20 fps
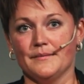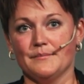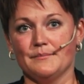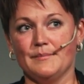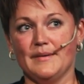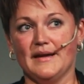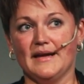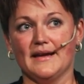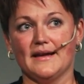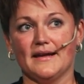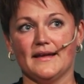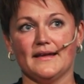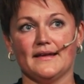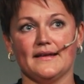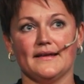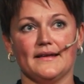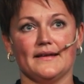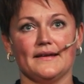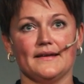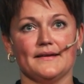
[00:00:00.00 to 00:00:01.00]
make
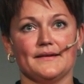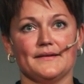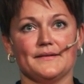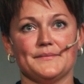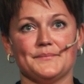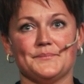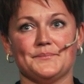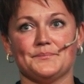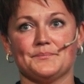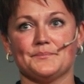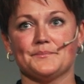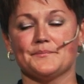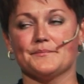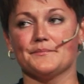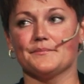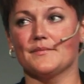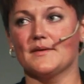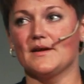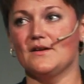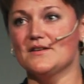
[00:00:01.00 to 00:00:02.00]

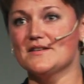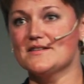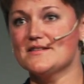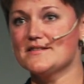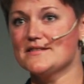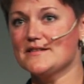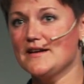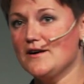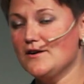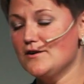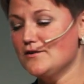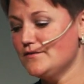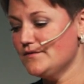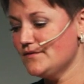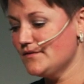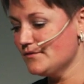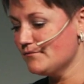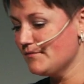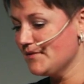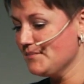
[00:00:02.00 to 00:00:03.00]
ourselves
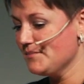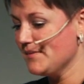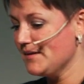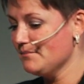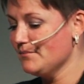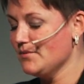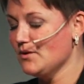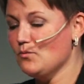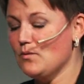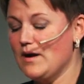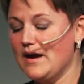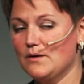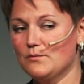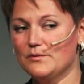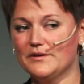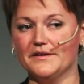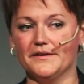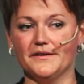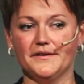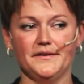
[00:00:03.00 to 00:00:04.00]
remember why
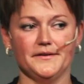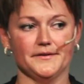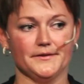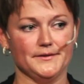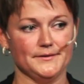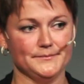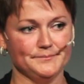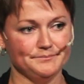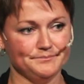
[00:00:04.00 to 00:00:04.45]
we are here.